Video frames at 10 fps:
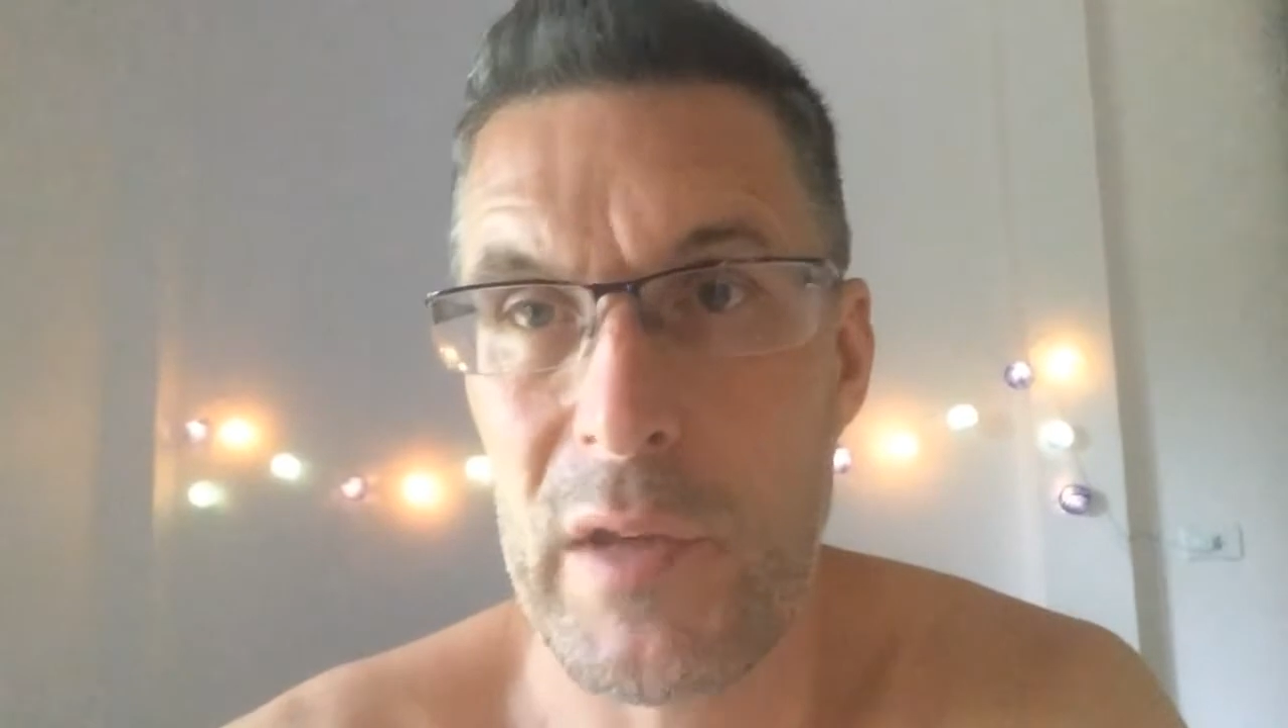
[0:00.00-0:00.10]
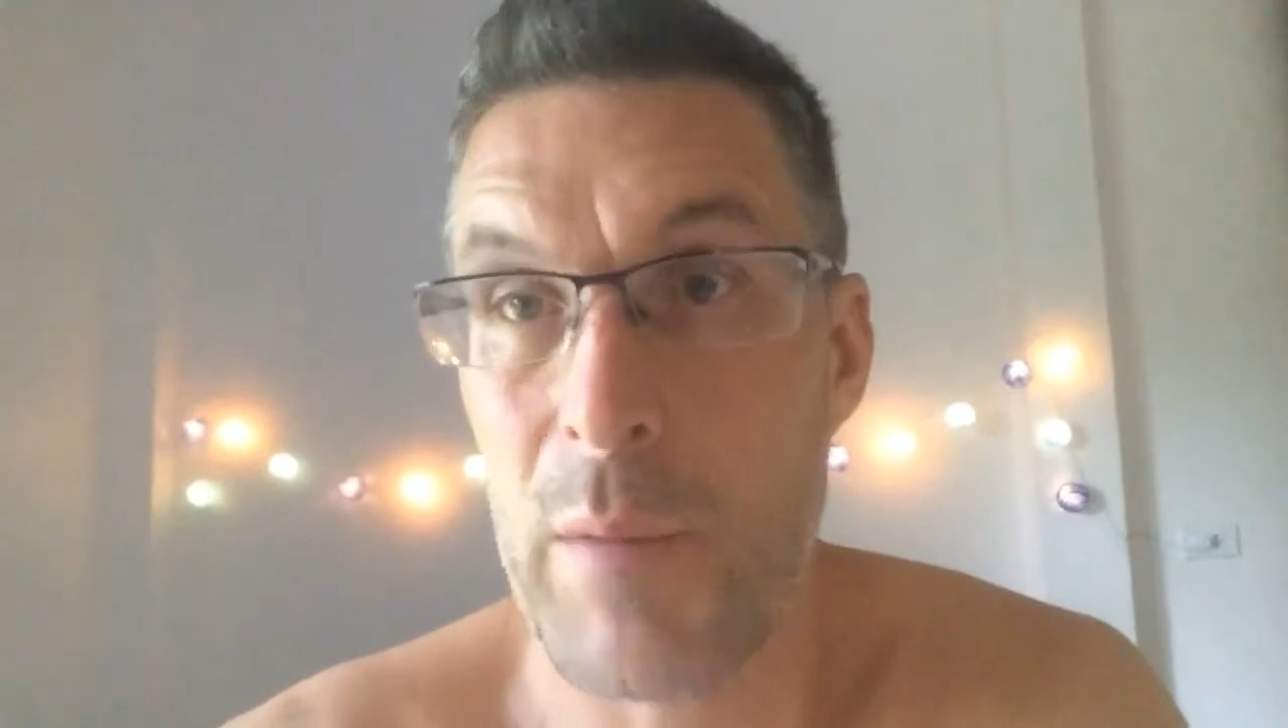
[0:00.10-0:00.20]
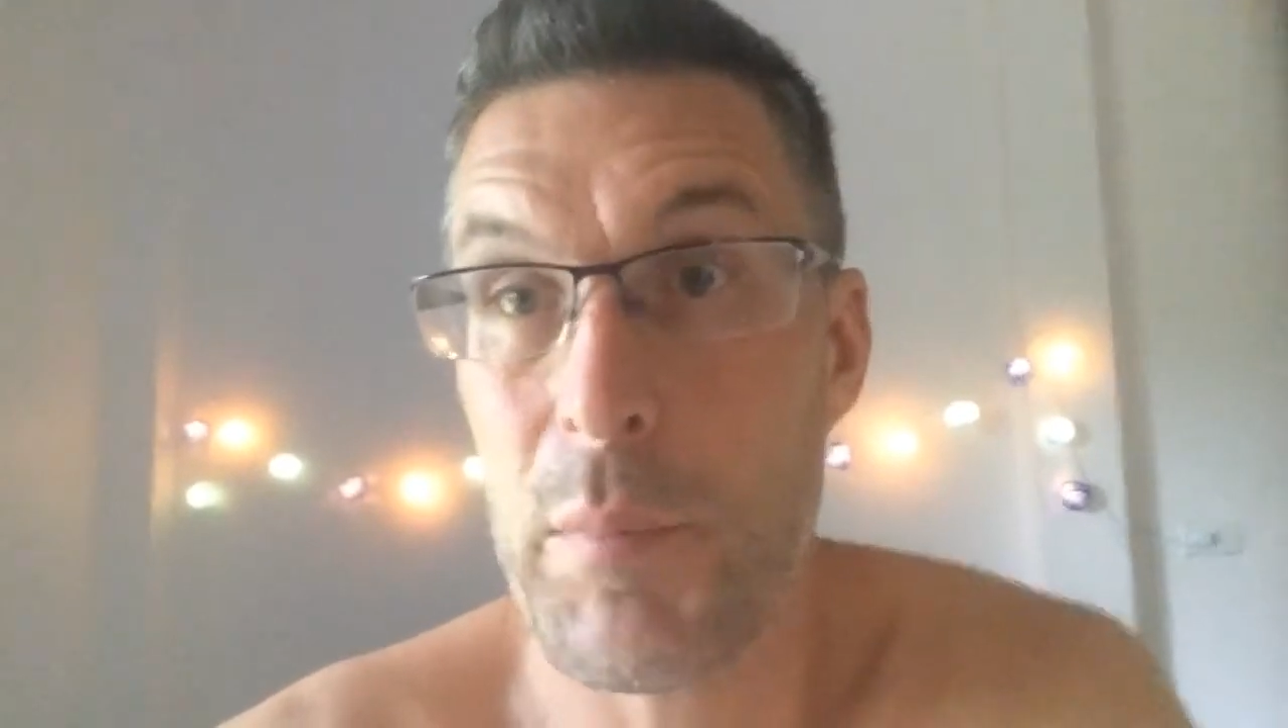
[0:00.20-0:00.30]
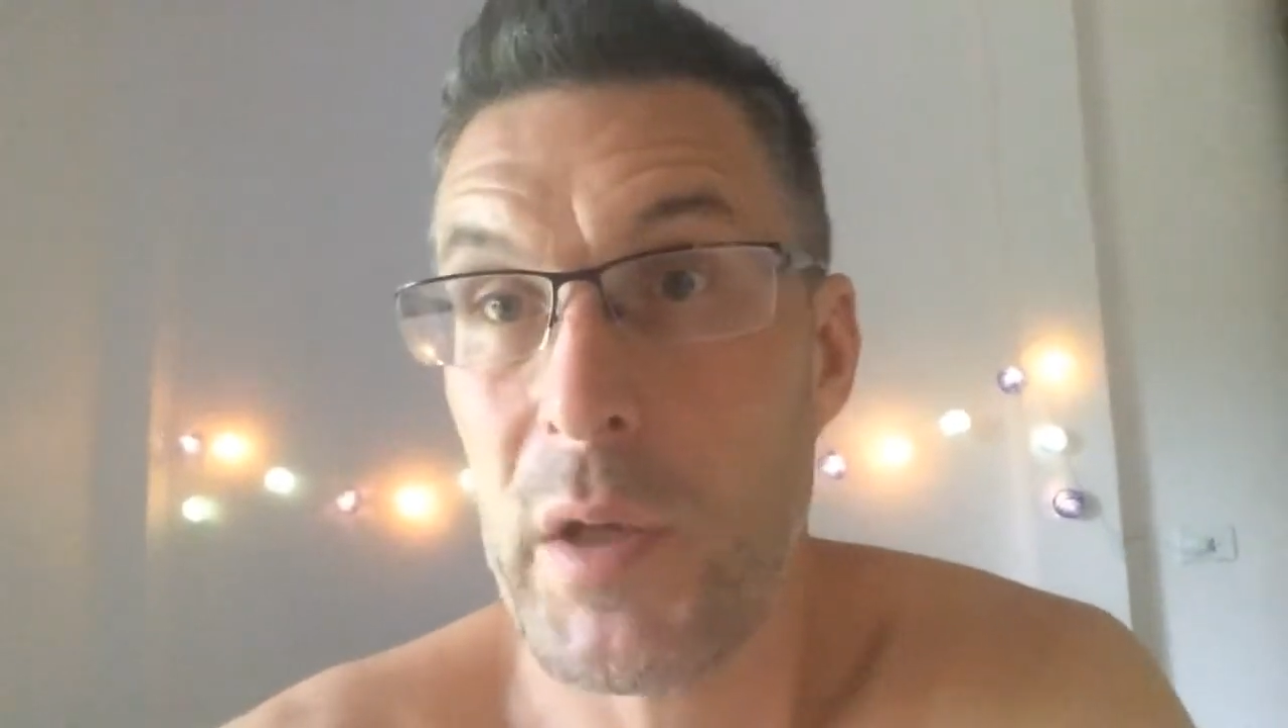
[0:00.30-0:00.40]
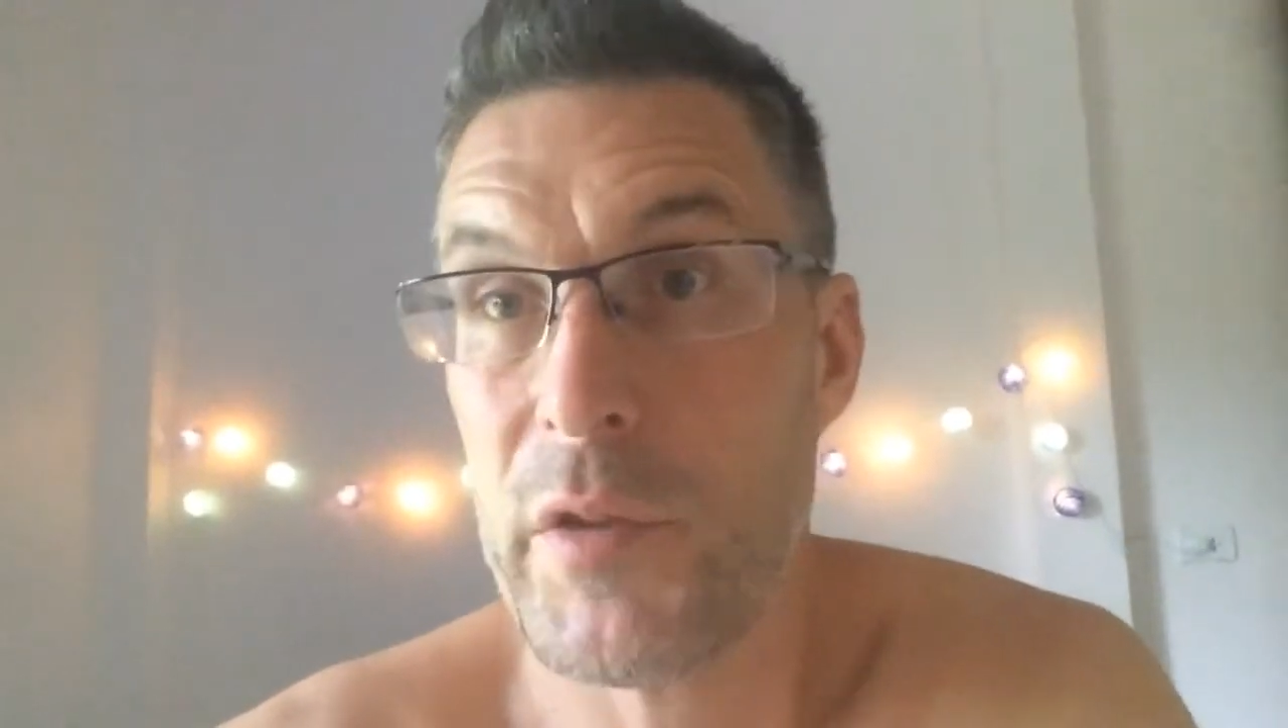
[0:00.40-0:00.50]

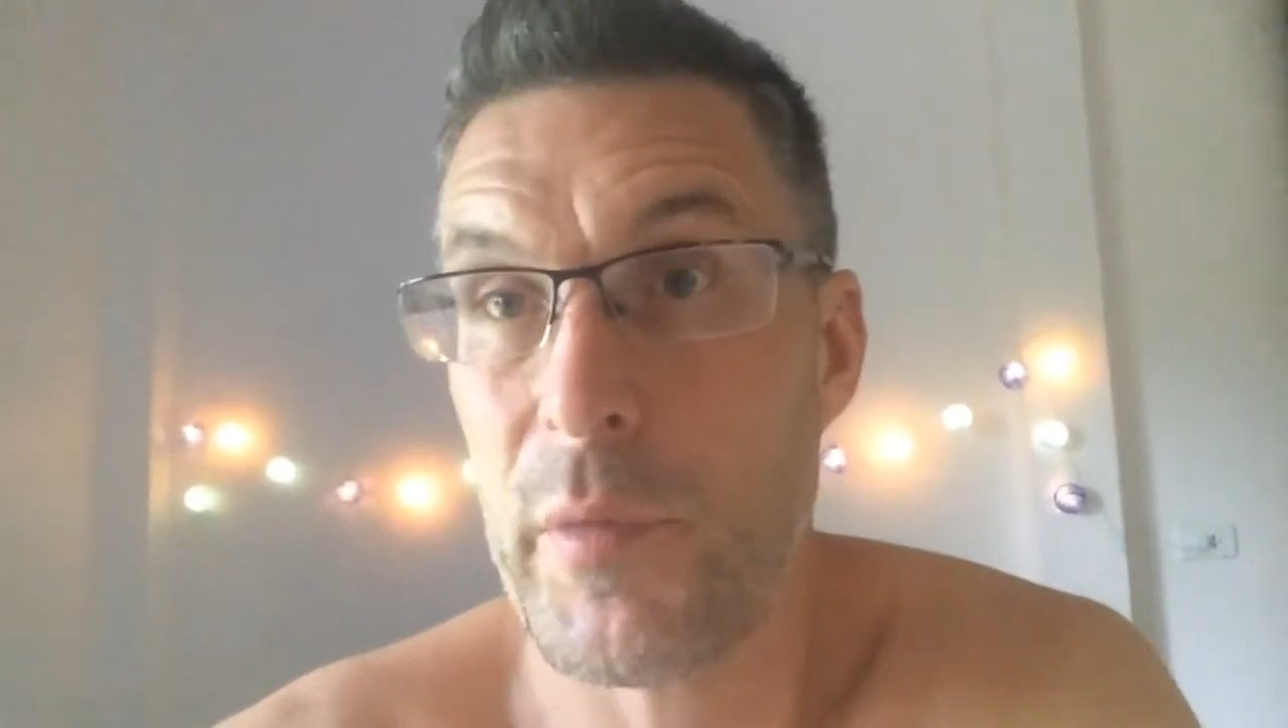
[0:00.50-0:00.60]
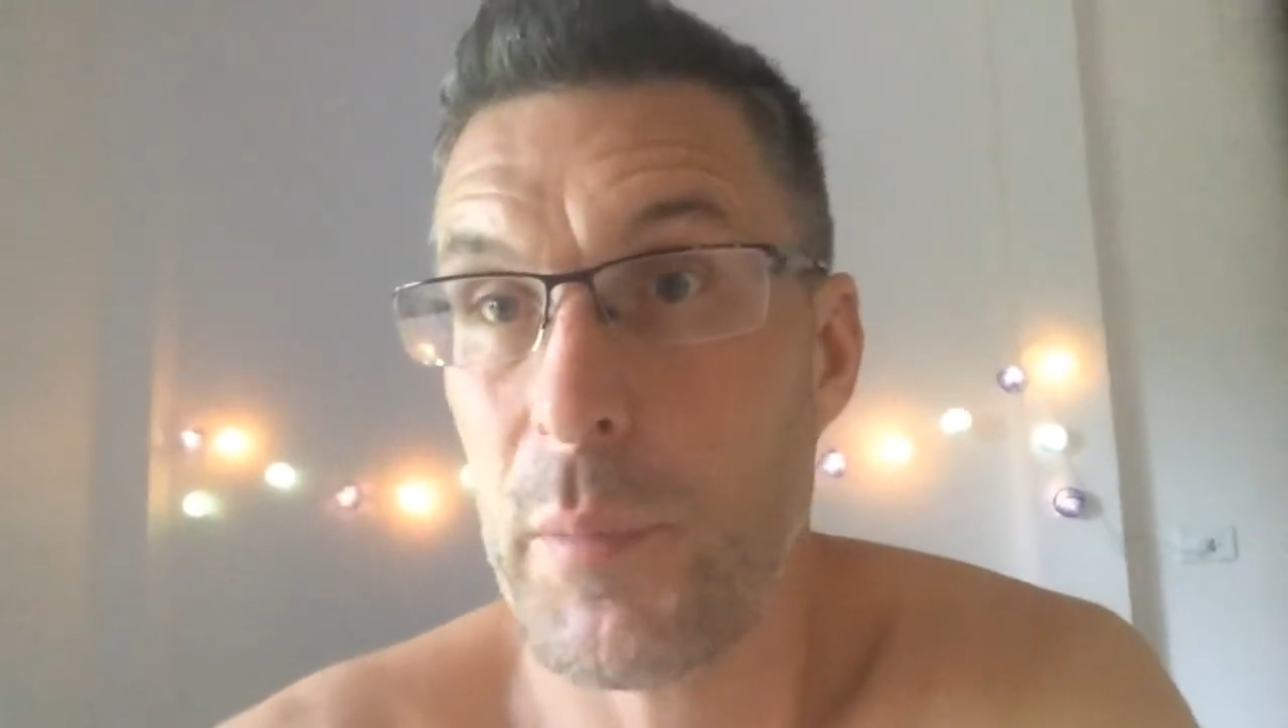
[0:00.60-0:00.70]
and by